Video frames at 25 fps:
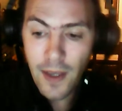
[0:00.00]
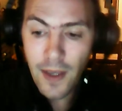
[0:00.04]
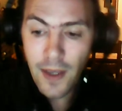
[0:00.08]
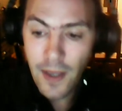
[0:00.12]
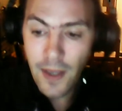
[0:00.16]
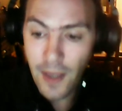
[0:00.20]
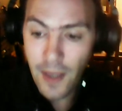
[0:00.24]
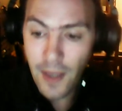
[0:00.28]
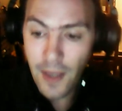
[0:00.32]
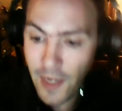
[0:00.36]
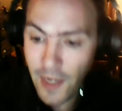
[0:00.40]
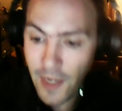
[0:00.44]

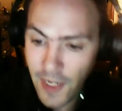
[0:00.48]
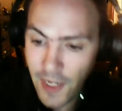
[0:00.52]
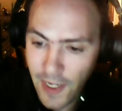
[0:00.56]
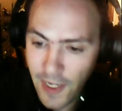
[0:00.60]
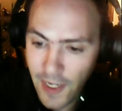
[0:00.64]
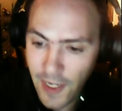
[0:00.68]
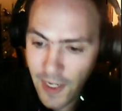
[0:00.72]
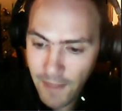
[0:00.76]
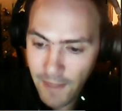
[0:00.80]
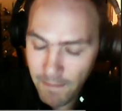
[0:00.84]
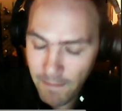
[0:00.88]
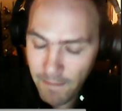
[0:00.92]
And
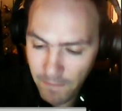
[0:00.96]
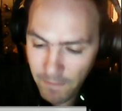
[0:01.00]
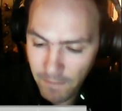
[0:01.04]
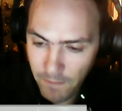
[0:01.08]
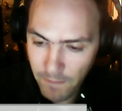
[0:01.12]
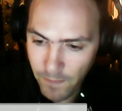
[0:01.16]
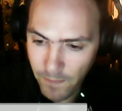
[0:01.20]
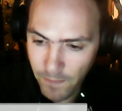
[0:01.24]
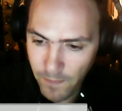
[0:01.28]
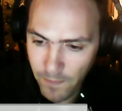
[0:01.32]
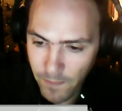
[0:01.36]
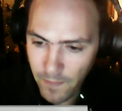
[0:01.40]
he
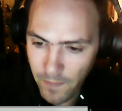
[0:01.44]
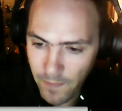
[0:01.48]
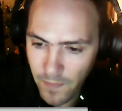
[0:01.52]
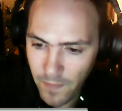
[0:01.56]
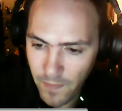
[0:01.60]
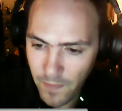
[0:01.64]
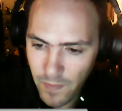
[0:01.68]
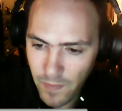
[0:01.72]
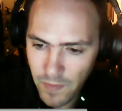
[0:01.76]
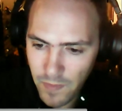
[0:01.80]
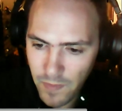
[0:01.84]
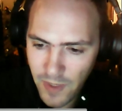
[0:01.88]

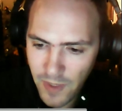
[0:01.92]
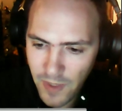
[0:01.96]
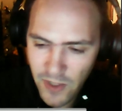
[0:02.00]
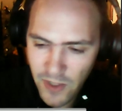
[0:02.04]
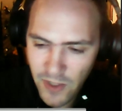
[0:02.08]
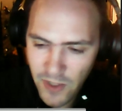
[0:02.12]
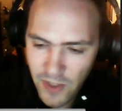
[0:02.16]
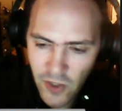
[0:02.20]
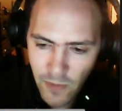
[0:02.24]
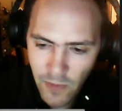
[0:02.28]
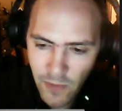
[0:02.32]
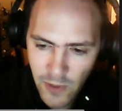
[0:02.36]
does
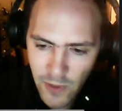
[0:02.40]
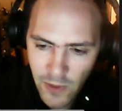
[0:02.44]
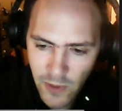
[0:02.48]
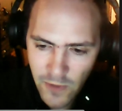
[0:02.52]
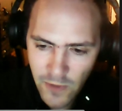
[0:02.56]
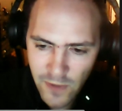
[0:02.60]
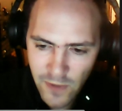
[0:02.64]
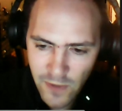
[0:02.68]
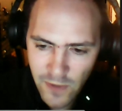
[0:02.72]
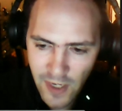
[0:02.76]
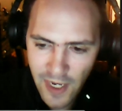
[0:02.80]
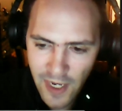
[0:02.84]
so much
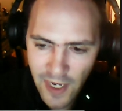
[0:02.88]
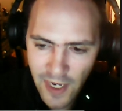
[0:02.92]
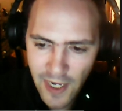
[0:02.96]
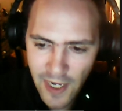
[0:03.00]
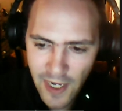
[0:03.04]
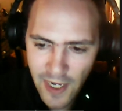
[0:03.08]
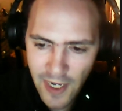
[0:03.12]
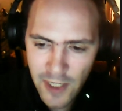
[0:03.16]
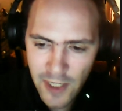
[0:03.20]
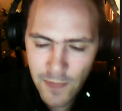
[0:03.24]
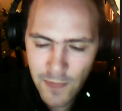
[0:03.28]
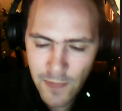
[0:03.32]
of
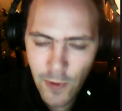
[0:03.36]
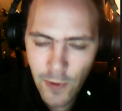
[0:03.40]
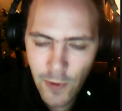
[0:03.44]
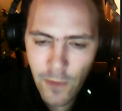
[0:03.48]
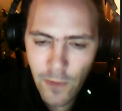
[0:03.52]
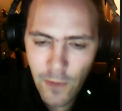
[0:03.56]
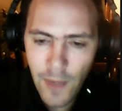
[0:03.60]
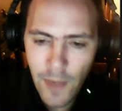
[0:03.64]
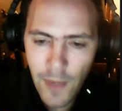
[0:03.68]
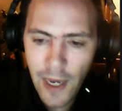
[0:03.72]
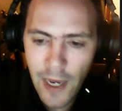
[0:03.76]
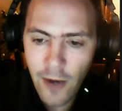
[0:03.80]
a small
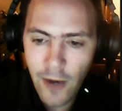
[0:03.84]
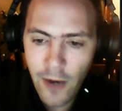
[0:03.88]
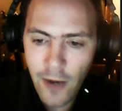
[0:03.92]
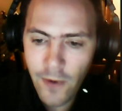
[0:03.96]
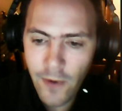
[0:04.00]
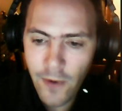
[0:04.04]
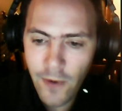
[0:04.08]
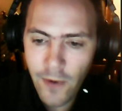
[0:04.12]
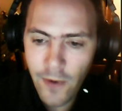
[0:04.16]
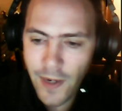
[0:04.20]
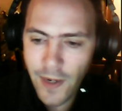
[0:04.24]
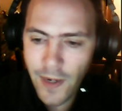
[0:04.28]
bow
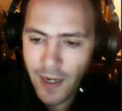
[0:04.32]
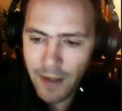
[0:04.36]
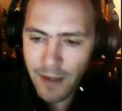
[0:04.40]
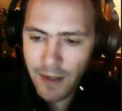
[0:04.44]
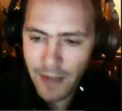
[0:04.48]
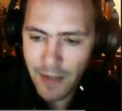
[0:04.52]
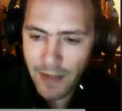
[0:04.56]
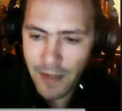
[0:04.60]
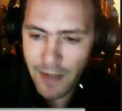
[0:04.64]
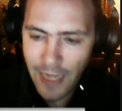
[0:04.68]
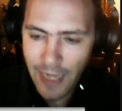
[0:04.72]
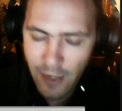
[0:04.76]
and
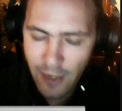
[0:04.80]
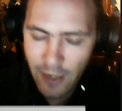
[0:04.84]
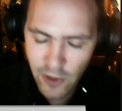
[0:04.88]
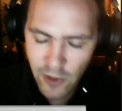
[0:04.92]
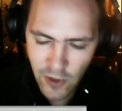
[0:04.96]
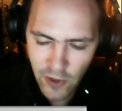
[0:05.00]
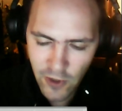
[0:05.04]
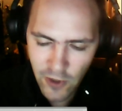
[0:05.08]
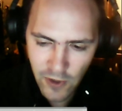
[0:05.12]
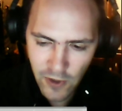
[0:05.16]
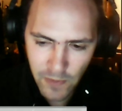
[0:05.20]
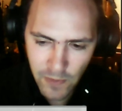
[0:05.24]
allows
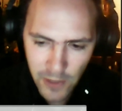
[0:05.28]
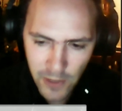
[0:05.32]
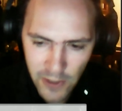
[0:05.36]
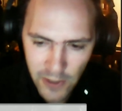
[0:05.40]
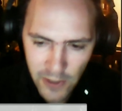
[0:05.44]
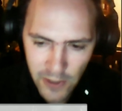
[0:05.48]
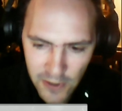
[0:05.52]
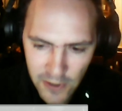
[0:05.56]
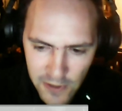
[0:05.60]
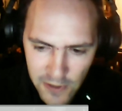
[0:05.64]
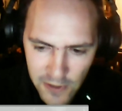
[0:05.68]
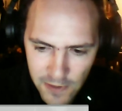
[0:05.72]
you to
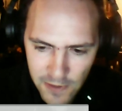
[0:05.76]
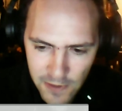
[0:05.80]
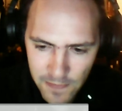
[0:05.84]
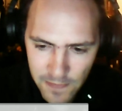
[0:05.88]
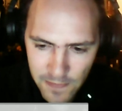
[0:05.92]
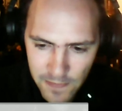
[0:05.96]
pass.